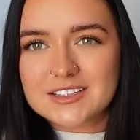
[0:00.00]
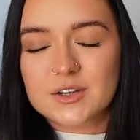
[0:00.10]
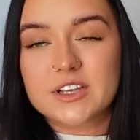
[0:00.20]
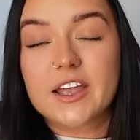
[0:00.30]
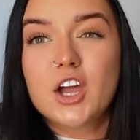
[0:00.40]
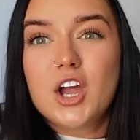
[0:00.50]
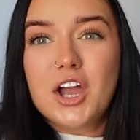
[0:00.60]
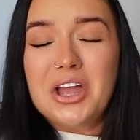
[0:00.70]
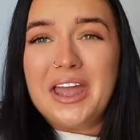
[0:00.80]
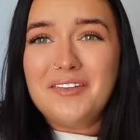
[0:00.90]
And I was like,
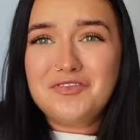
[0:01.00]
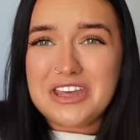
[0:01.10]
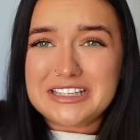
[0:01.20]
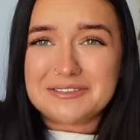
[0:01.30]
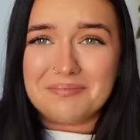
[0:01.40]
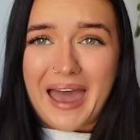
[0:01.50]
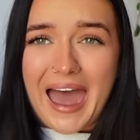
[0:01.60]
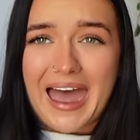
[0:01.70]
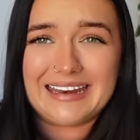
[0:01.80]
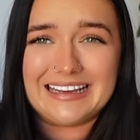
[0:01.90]
if this
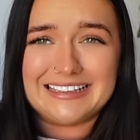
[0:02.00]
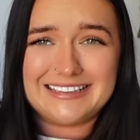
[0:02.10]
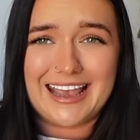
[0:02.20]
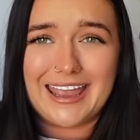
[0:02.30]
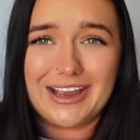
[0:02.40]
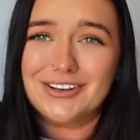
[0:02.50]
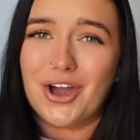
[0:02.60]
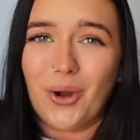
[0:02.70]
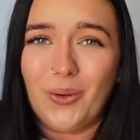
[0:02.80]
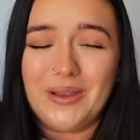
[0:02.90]
man is saying
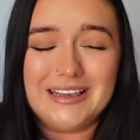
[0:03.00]
no,